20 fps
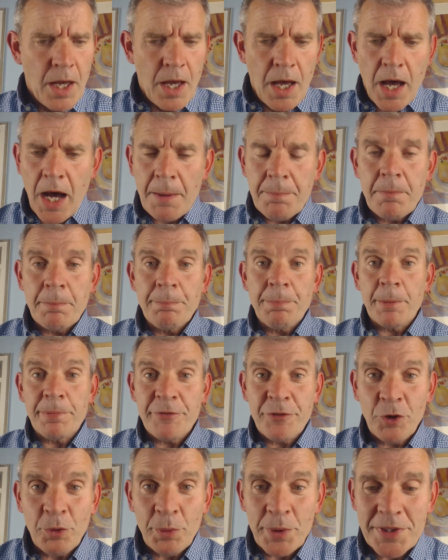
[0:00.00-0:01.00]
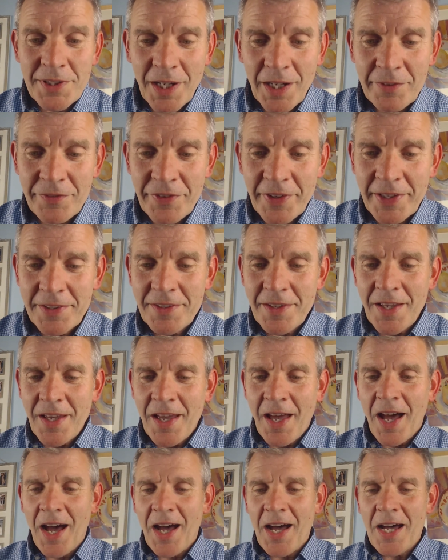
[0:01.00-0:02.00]
But before we dive in,
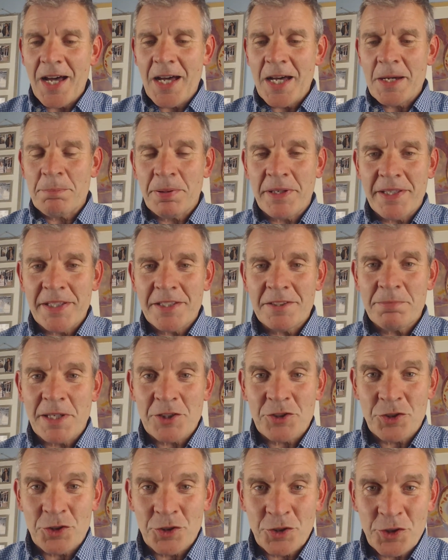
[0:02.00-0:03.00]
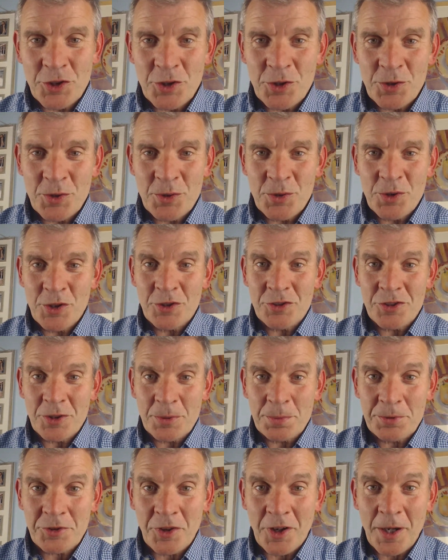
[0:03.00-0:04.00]
please make sure you
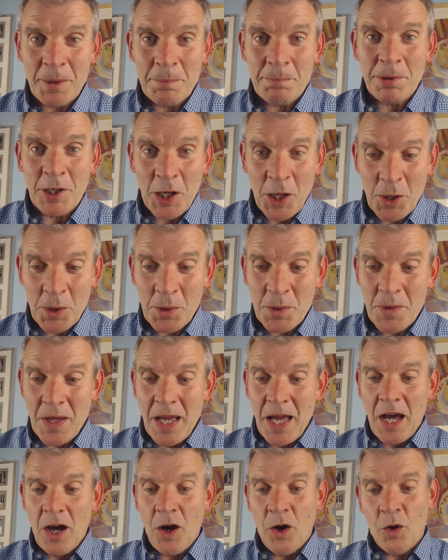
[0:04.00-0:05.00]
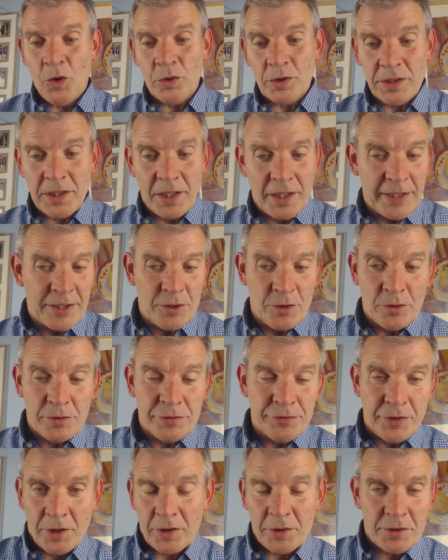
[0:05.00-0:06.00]
subscribe below, or like or
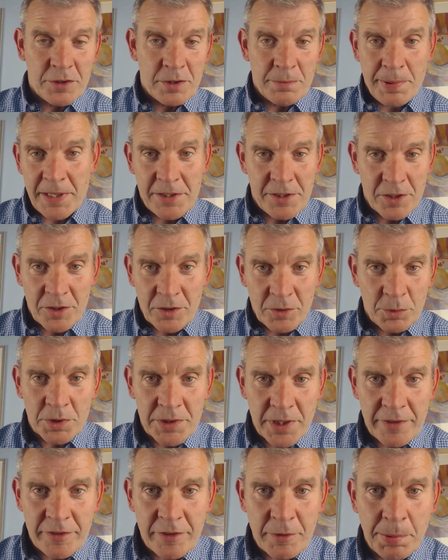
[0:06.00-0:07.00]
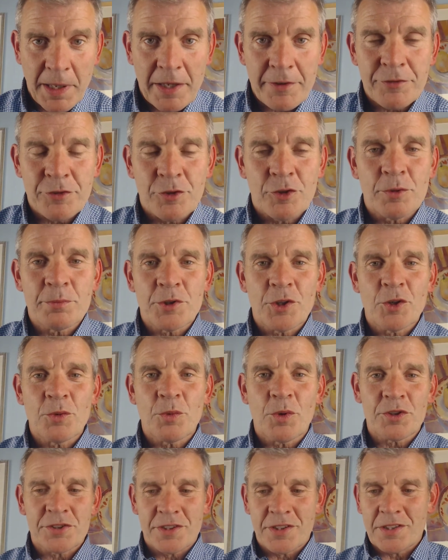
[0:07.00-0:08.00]
follow, depending on whatever platform you're
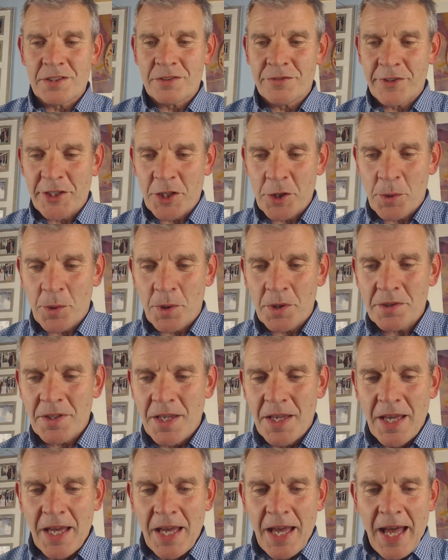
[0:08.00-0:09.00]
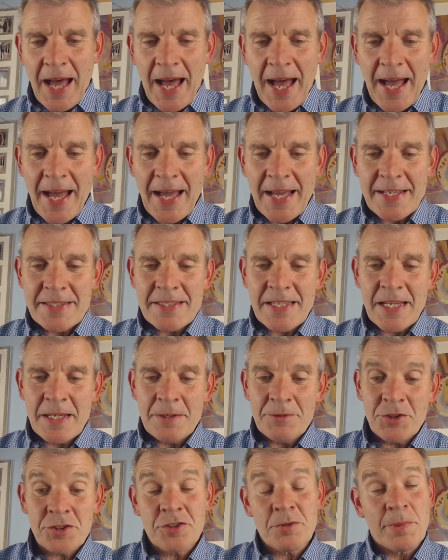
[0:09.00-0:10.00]
watching this video on, and
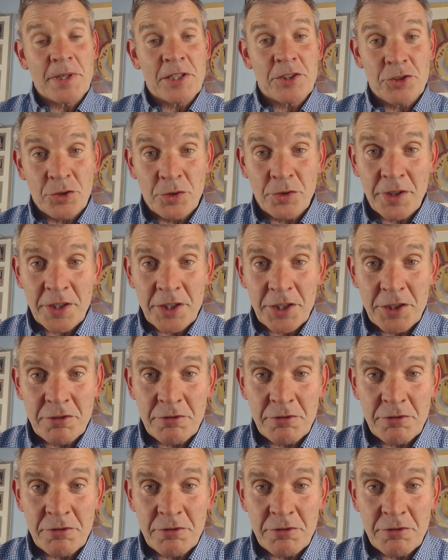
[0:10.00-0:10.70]
just to make sure that you